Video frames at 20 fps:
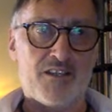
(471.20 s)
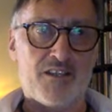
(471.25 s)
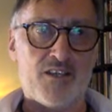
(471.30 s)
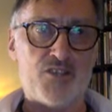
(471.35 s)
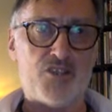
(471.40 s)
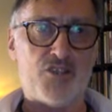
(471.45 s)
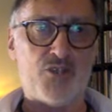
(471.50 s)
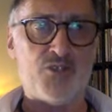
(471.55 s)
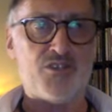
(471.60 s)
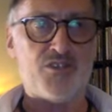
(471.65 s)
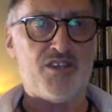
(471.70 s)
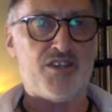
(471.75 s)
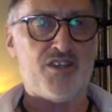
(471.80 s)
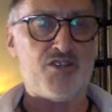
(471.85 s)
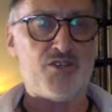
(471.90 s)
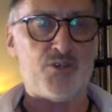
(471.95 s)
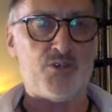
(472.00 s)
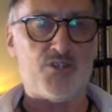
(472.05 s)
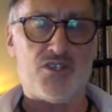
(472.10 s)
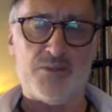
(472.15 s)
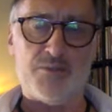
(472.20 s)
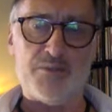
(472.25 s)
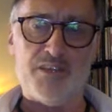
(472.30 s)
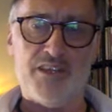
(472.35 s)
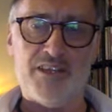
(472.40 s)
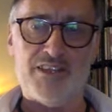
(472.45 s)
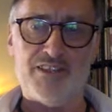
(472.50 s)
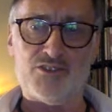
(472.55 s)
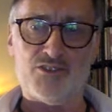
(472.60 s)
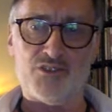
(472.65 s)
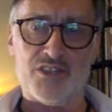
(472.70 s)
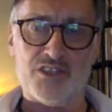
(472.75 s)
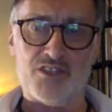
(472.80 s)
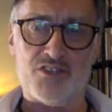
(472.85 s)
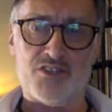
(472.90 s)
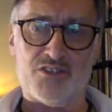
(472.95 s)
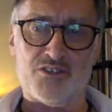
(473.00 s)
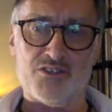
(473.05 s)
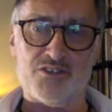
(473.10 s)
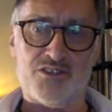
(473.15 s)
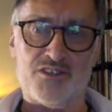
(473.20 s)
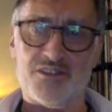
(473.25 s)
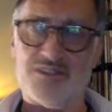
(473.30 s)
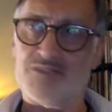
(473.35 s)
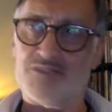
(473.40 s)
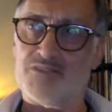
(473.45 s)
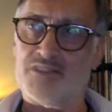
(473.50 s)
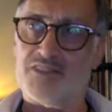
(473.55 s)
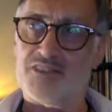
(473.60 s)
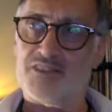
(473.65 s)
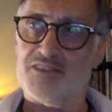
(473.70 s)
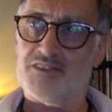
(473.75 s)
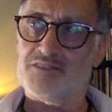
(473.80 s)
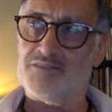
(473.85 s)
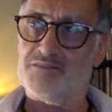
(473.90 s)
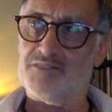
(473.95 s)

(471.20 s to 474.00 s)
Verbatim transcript: as soon as I saw Jimi Hendrix on TV